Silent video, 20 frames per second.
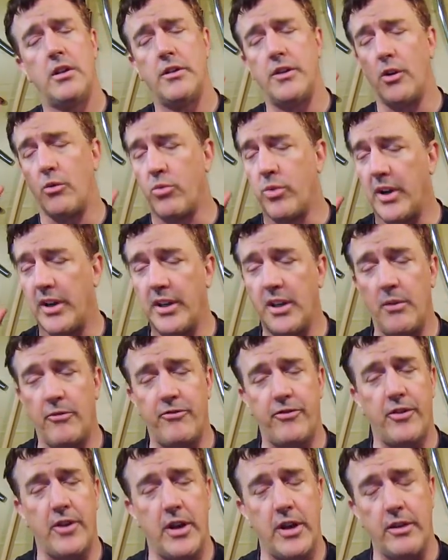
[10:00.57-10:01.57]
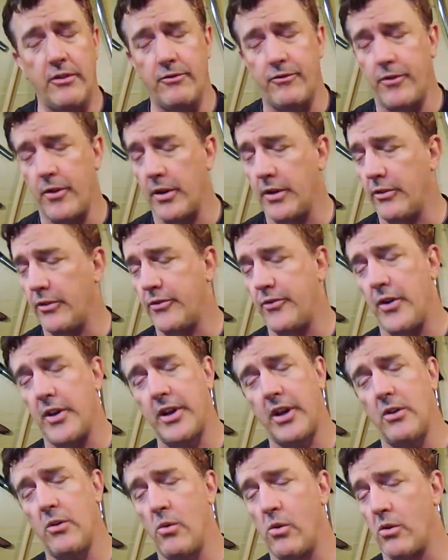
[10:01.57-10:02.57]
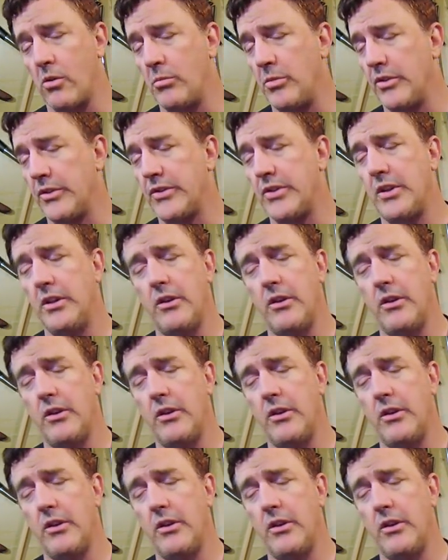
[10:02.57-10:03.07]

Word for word: The rigged up flight was fucking horrible.